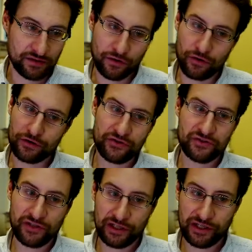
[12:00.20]
Aunt
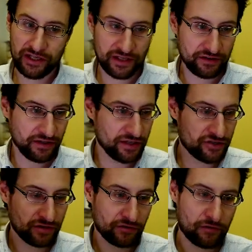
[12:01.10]
Tilly and each
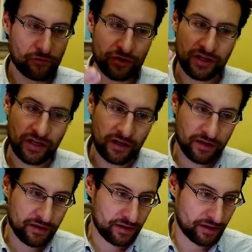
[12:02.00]
and every one,
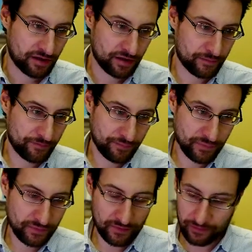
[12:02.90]

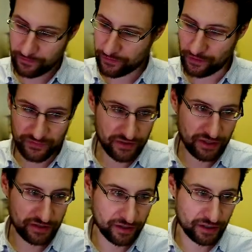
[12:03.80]
from the
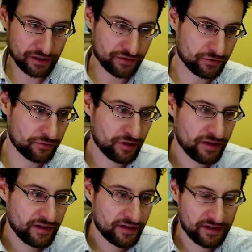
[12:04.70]
kindergarten to
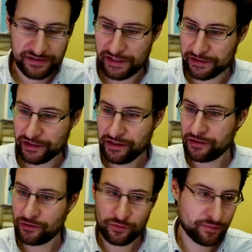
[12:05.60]
the elderly
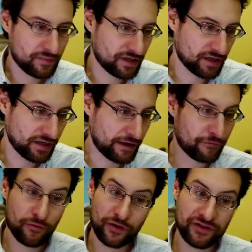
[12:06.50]
home,
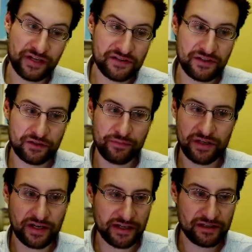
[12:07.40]
everyone does need to be
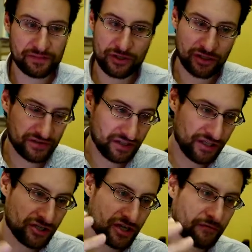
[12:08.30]
an IT specialist.
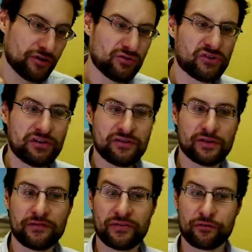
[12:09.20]
Each and every user
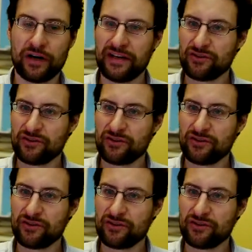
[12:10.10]
deserves the right